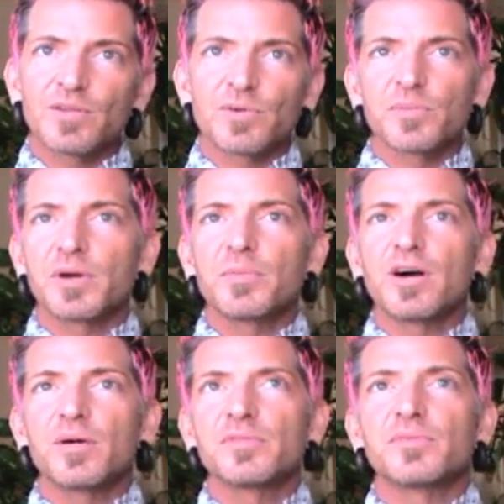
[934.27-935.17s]
with my
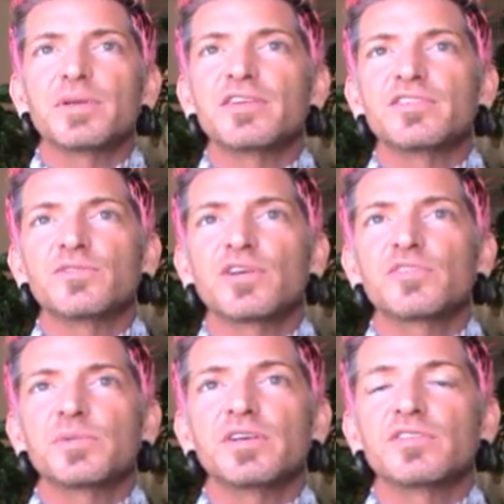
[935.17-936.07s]
mom's amazing
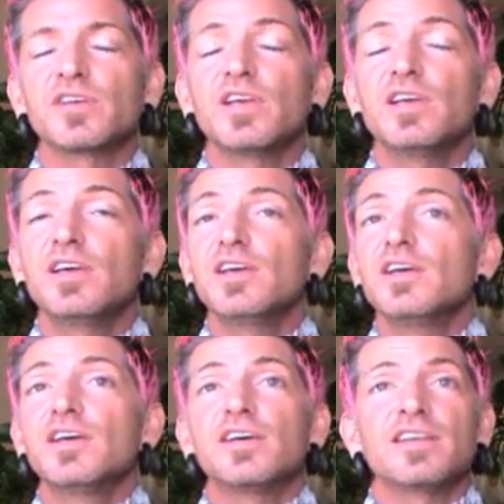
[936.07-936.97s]
recipes.
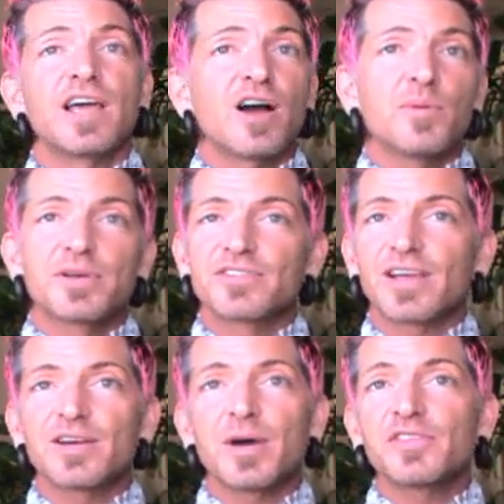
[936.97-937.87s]
Now I'm
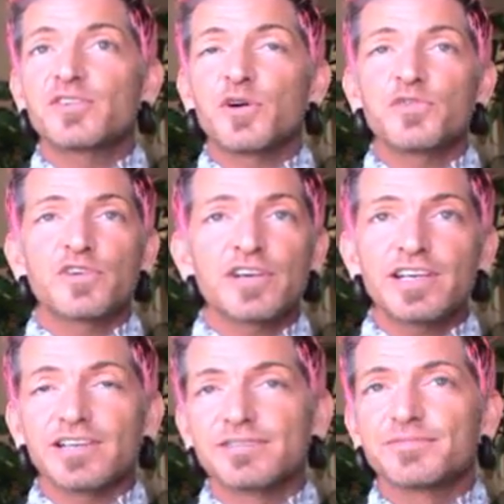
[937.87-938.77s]
excited about the
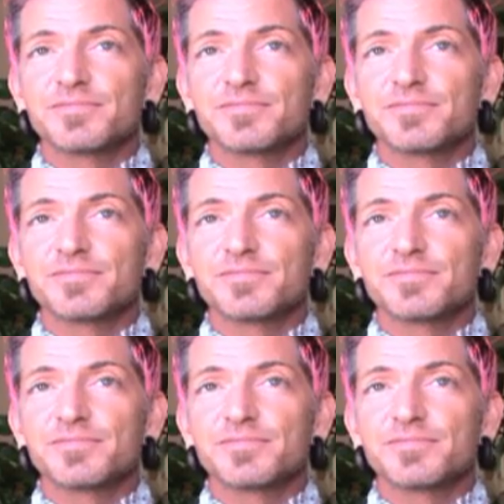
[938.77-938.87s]
tofurkey.